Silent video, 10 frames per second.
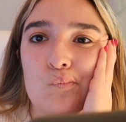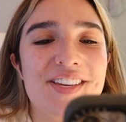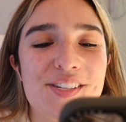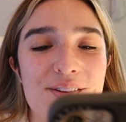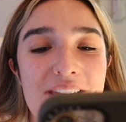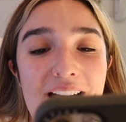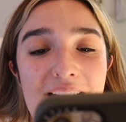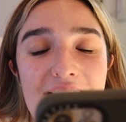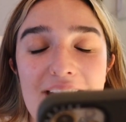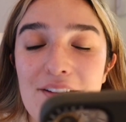So
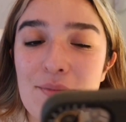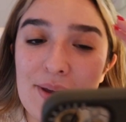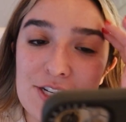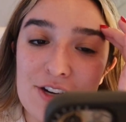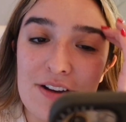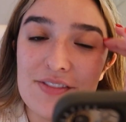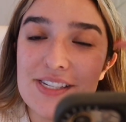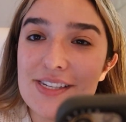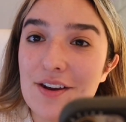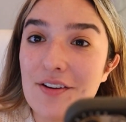yeah, I have a picture of the
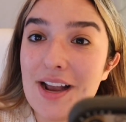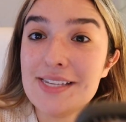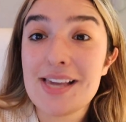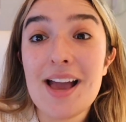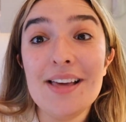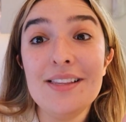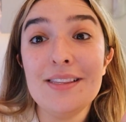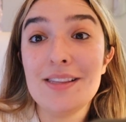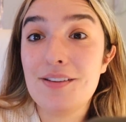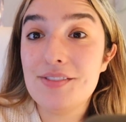sunrise. I
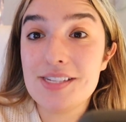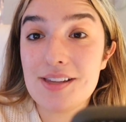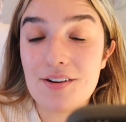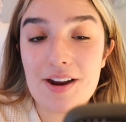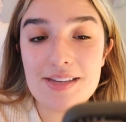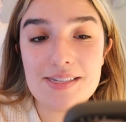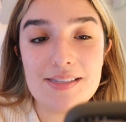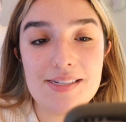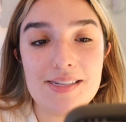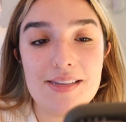love the sunrise and
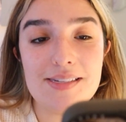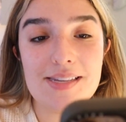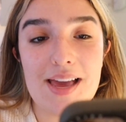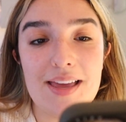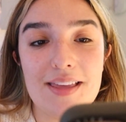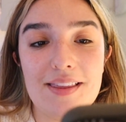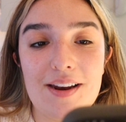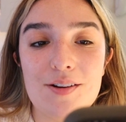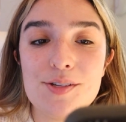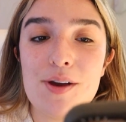the sunset, and then
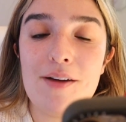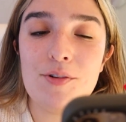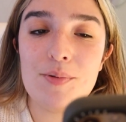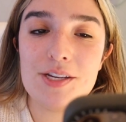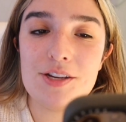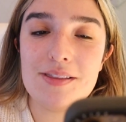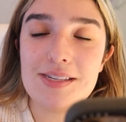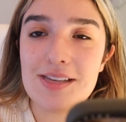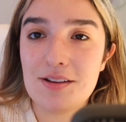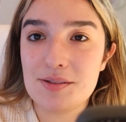I also have a widget
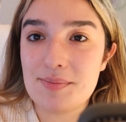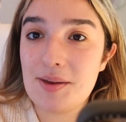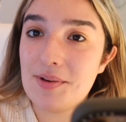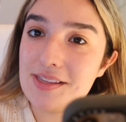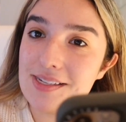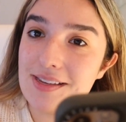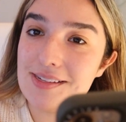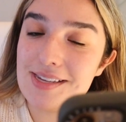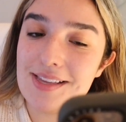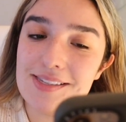that tells me when the sun
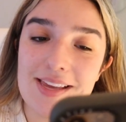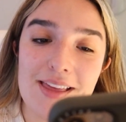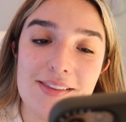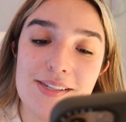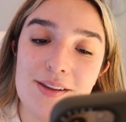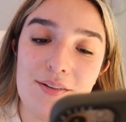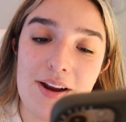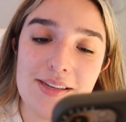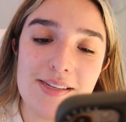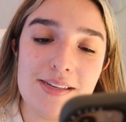sets and the sun
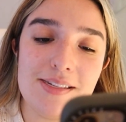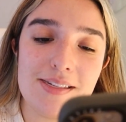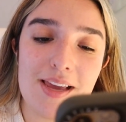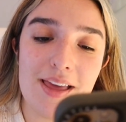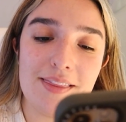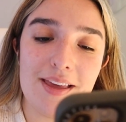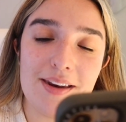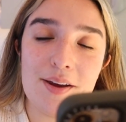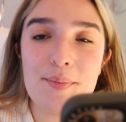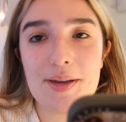rises, and
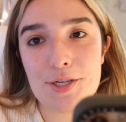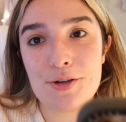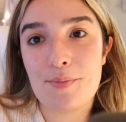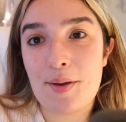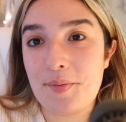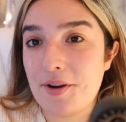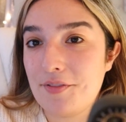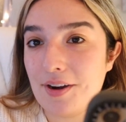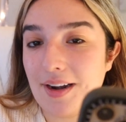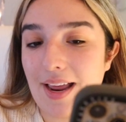then a picture of my
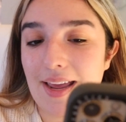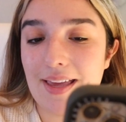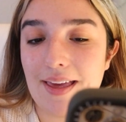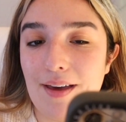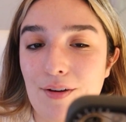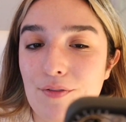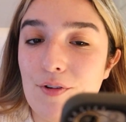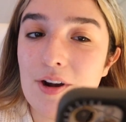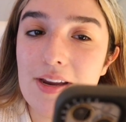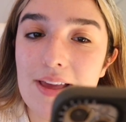boyfriend and I in
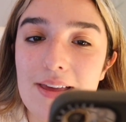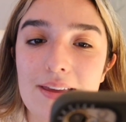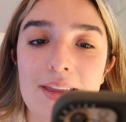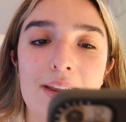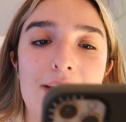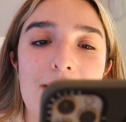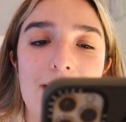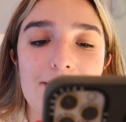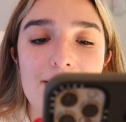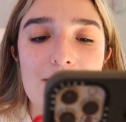California.
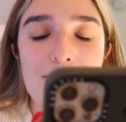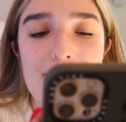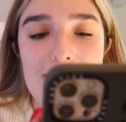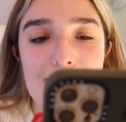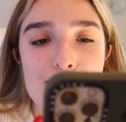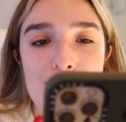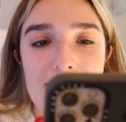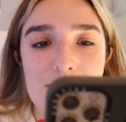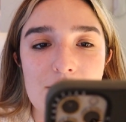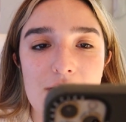And then on my next
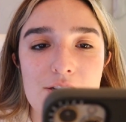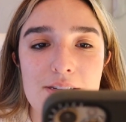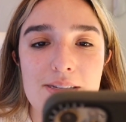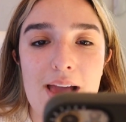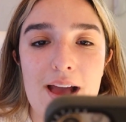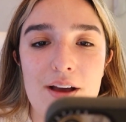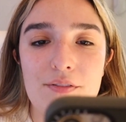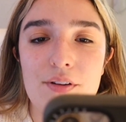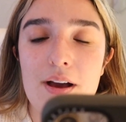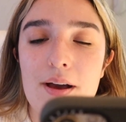page I just
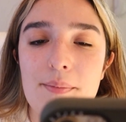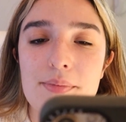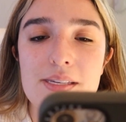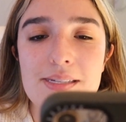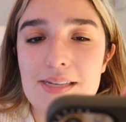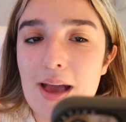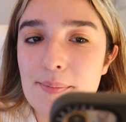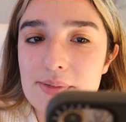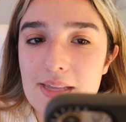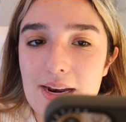have the
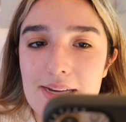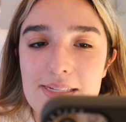steps that I